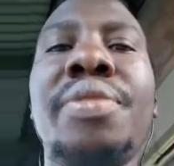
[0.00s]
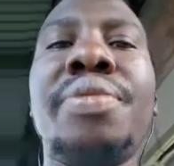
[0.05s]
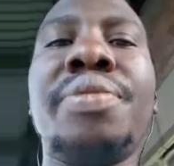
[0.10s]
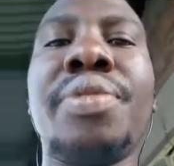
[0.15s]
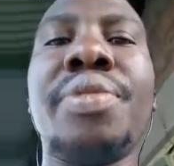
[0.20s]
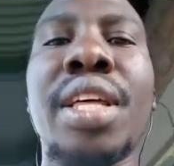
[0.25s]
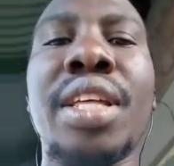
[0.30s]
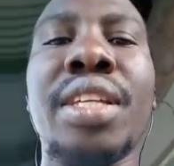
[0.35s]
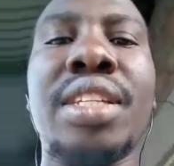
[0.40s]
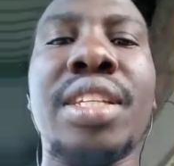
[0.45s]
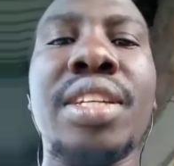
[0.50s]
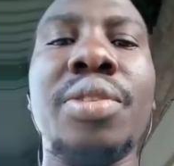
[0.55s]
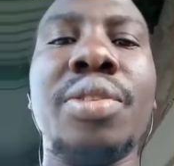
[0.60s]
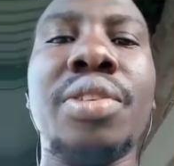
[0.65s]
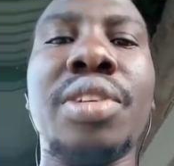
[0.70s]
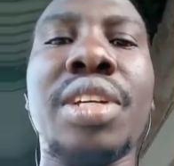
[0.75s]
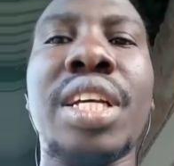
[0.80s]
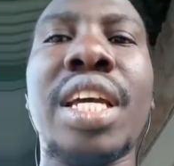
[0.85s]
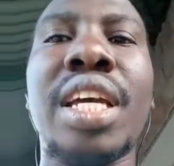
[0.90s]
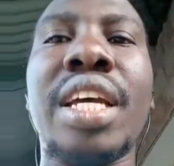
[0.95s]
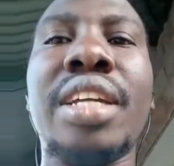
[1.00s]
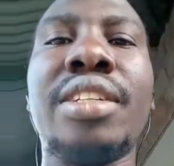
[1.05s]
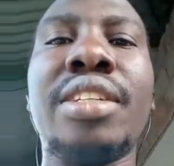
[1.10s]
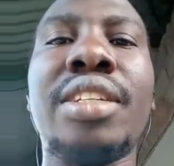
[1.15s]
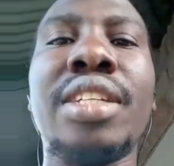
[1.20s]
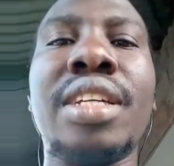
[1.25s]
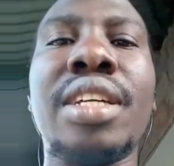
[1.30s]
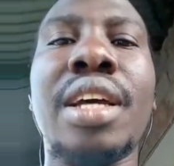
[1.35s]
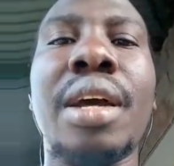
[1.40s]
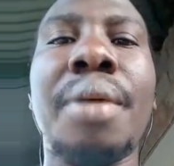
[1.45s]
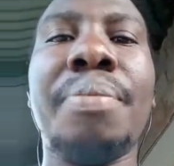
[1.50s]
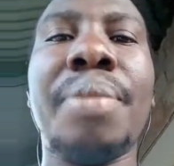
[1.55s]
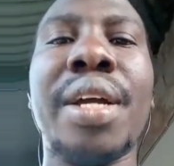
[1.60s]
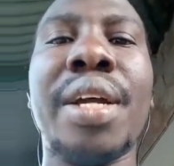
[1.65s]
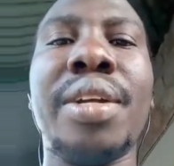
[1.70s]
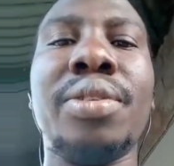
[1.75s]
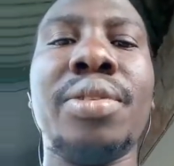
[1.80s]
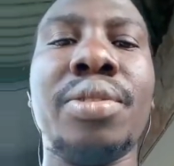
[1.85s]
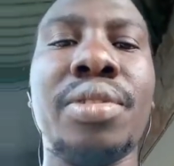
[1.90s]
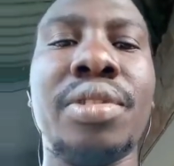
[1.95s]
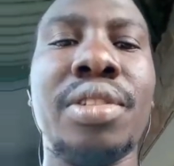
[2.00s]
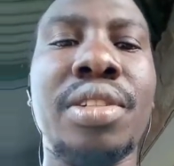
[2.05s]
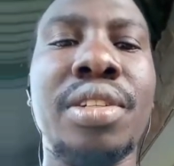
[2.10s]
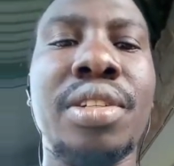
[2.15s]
the season gets abandoned?